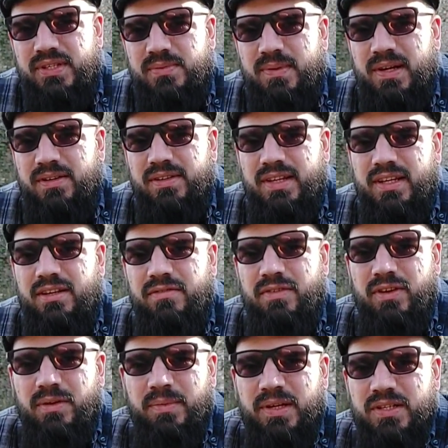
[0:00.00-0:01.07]
as well, thank you
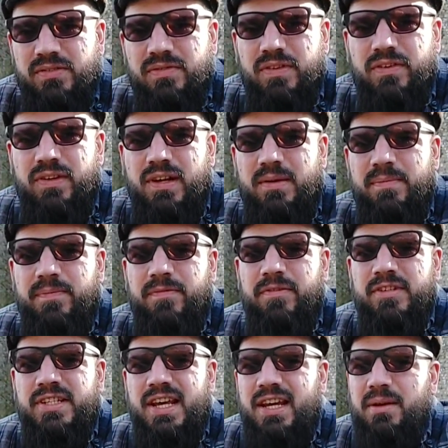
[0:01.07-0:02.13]
very much for
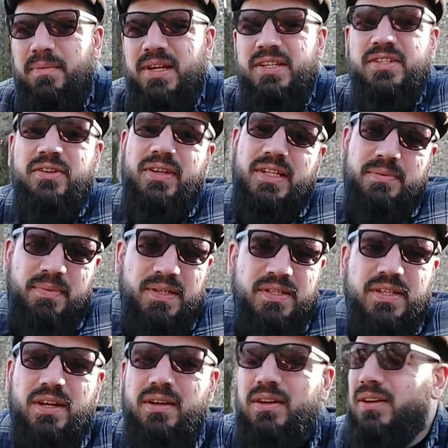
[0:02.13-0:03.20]
tagging me. Sorry it's been
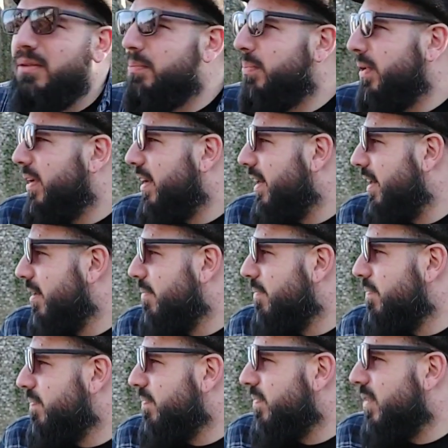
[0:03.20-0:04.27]
so long, but
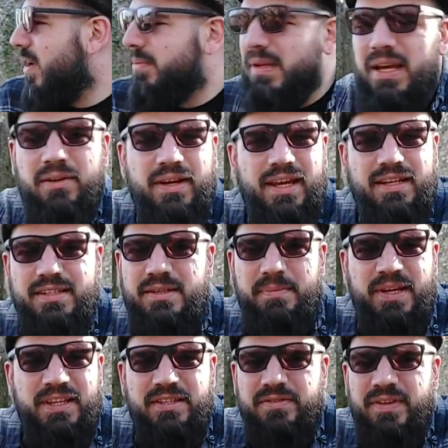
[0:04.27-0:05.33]
I'm now getting to make this